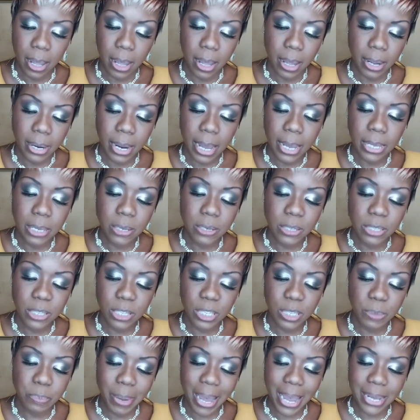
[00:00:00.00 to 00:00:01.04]
And I use
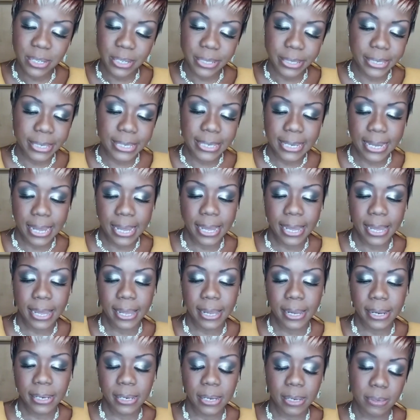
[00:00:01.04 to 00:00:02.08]
the spatula
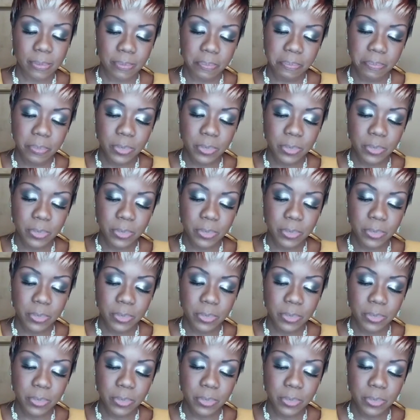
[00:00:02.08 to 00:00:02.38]
and